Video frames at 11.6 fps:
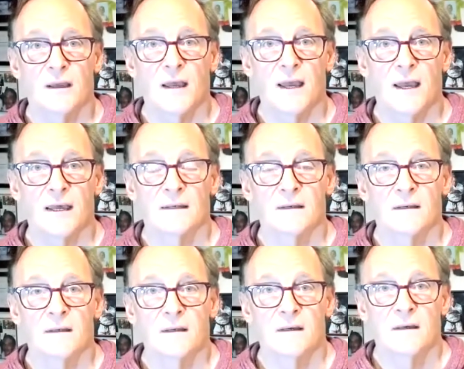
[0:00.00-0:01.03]
and
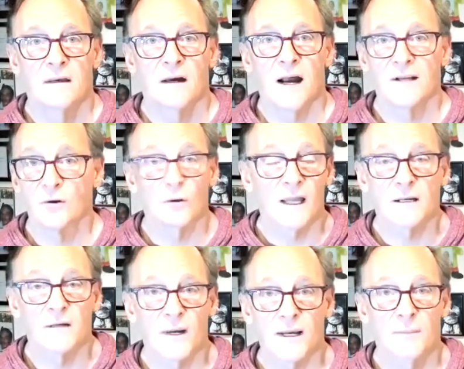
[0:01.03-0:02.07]
I don't
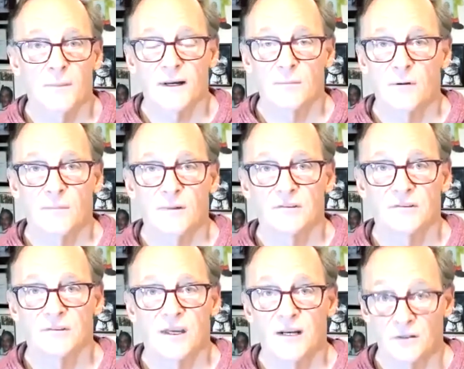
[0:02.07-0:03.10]
like breaking my
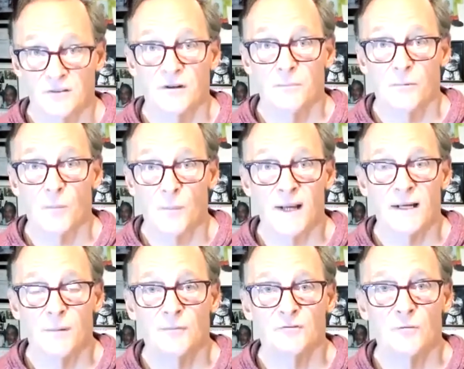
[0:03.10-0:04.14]
commitments, and my
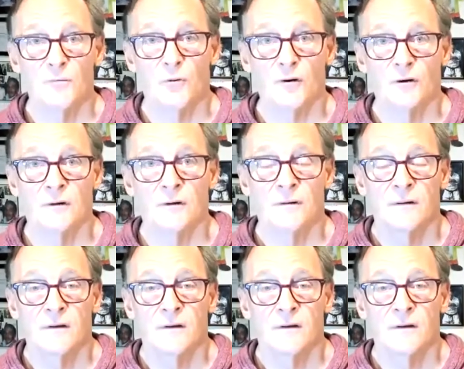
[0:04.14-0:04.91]
commitments are important,